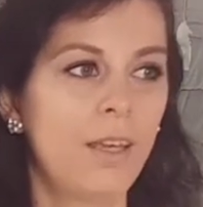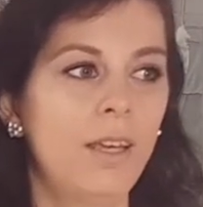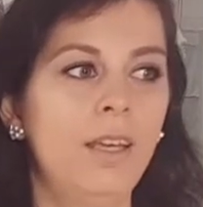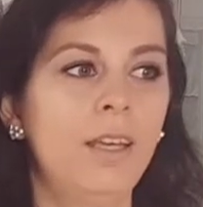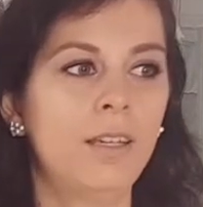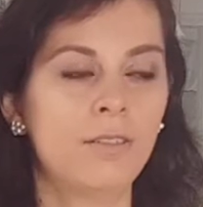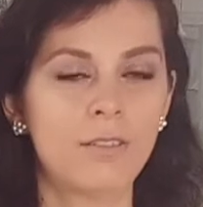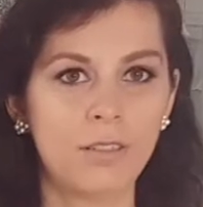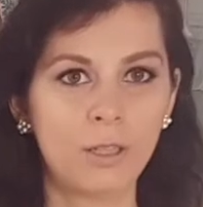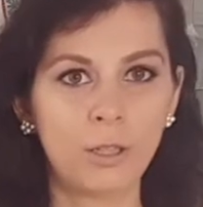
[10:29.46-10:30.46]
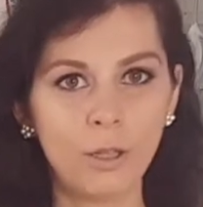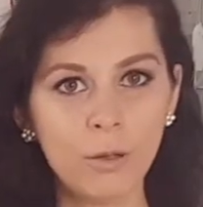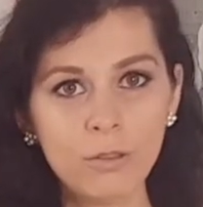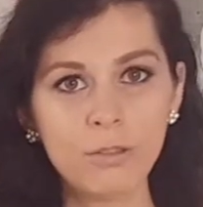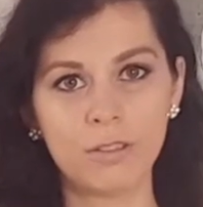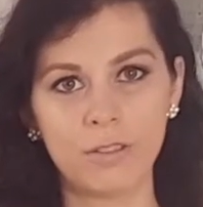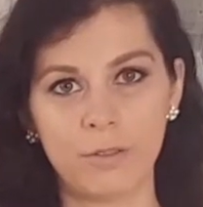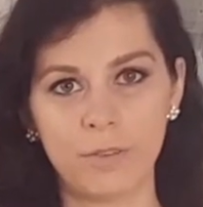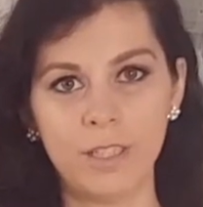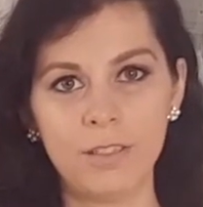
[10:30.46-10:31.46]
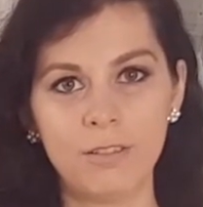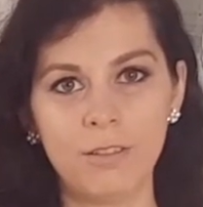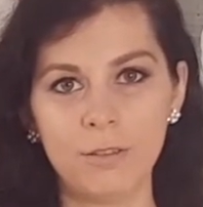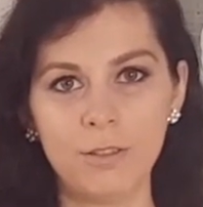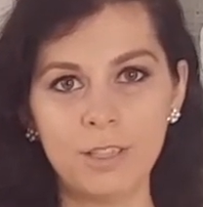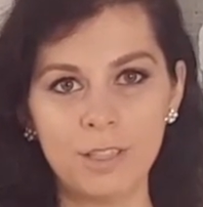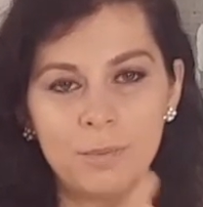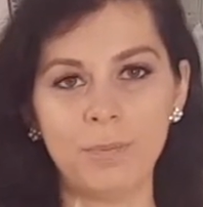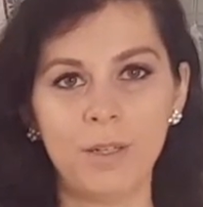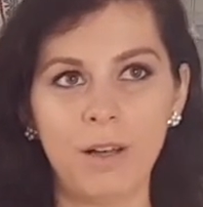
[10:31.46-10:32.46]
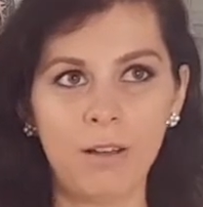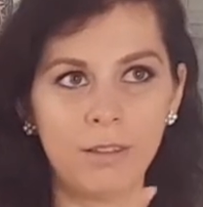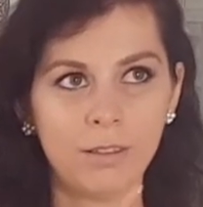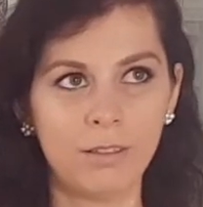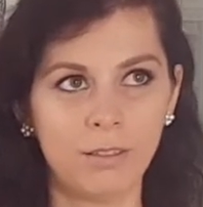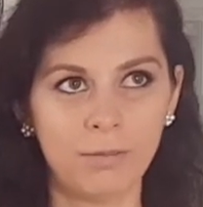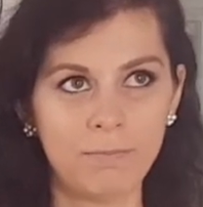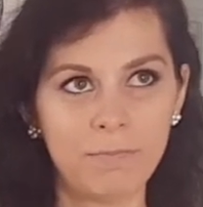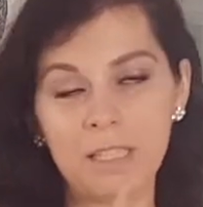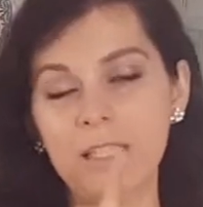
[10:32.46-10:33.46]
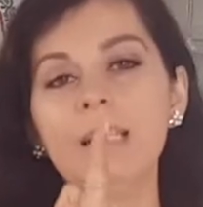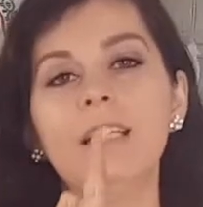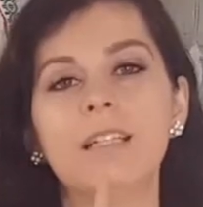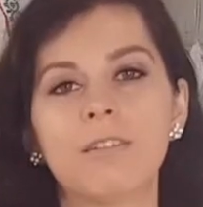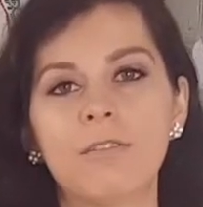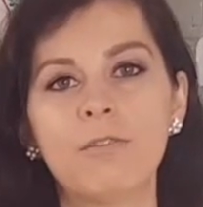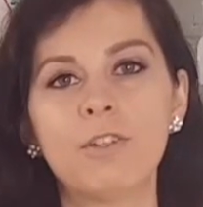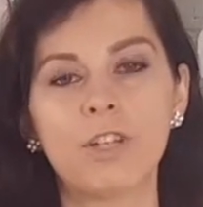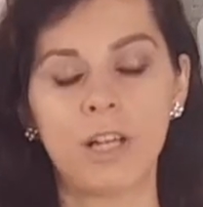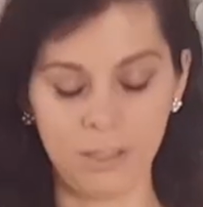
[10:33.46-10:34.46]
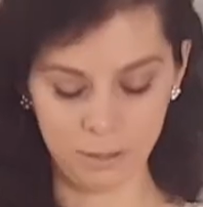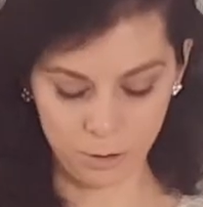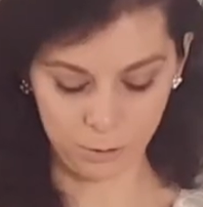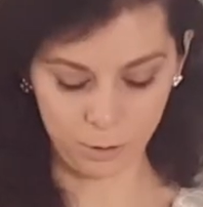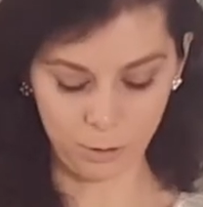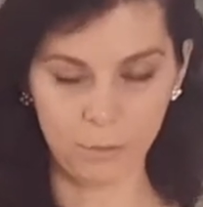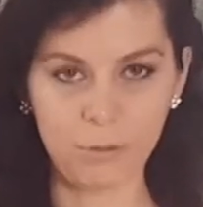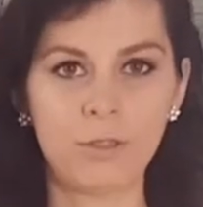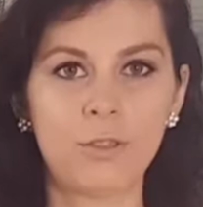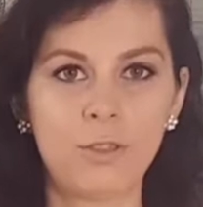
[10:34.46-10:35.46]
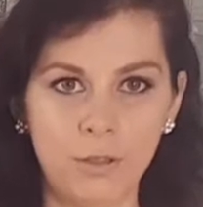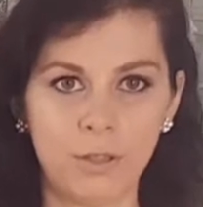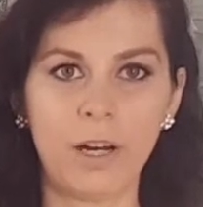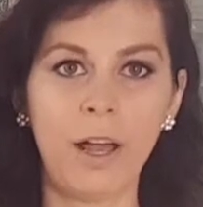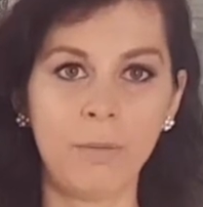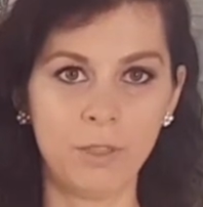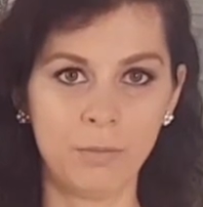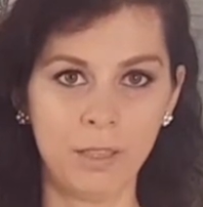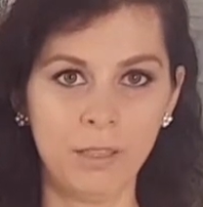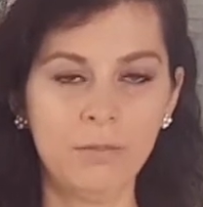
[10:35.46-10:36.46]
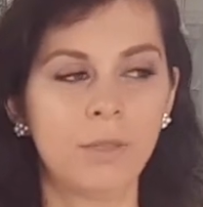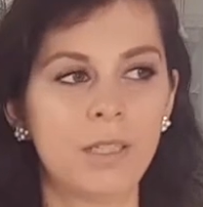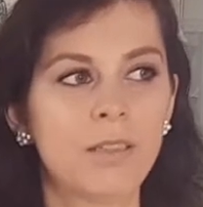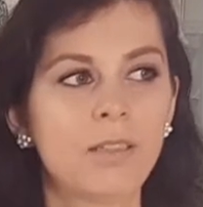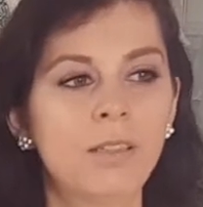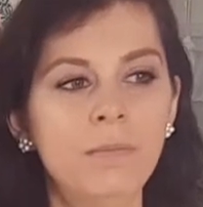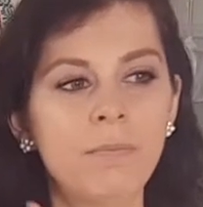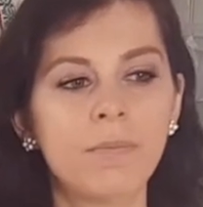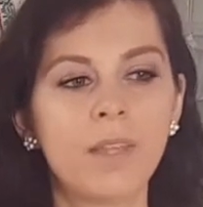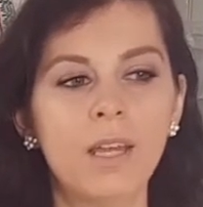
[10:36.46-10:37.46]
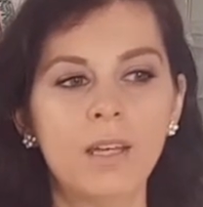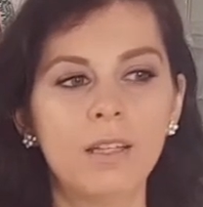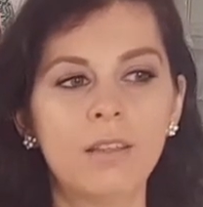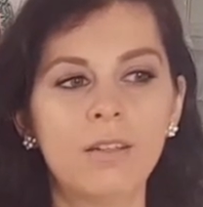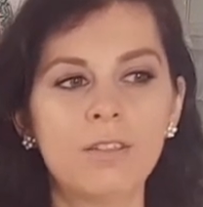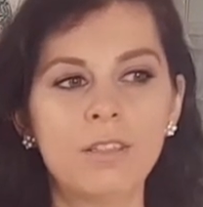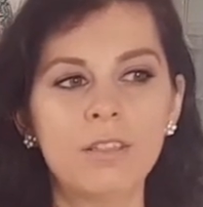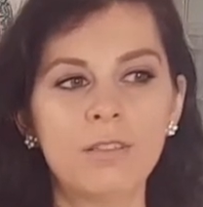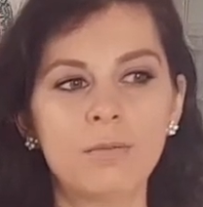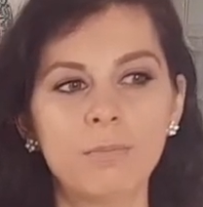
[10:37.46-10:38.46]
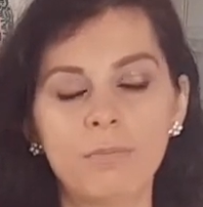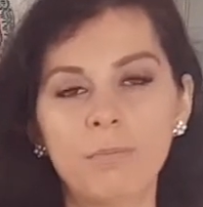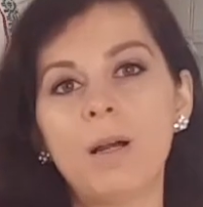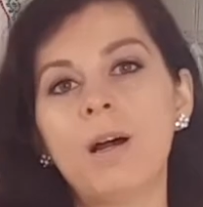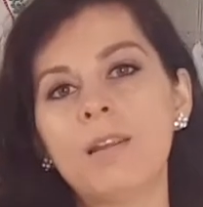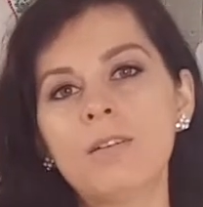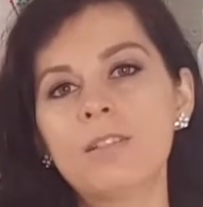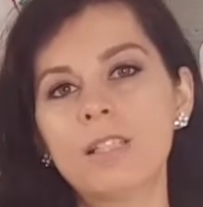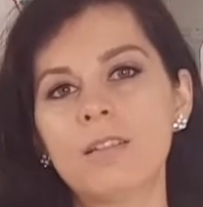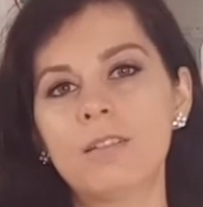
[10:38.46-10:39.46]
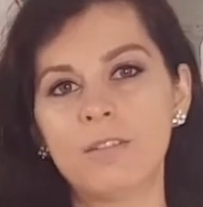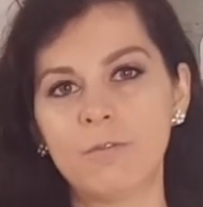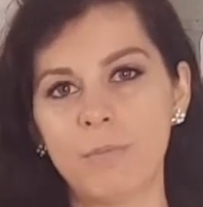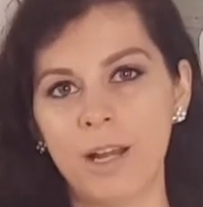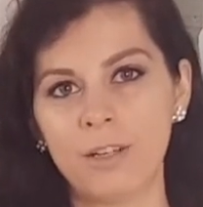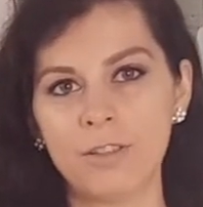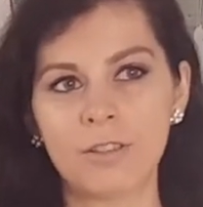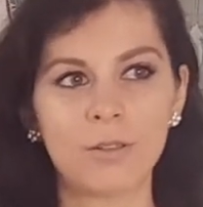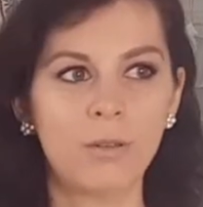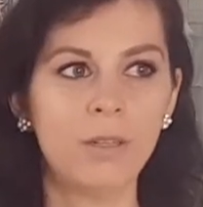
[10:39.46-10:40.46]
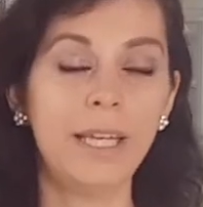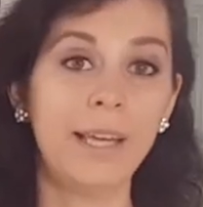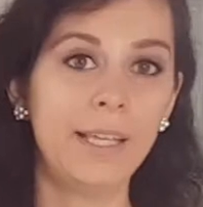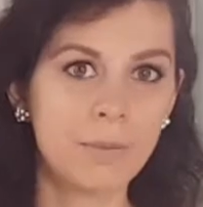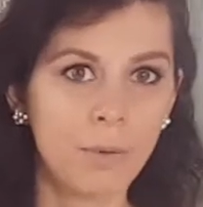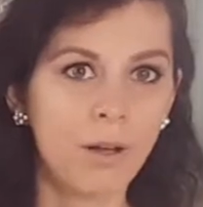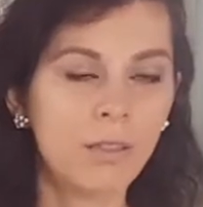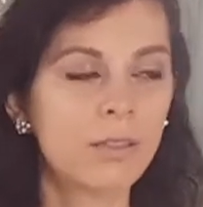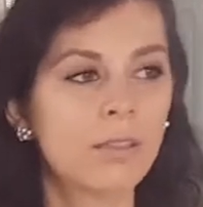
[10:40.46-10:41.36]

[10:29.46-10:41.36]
And close to the cervix, there's this on the ceiling of the vagina, so closer to your abdomen, basically. There's this other sensitive patch, it's called the A spot.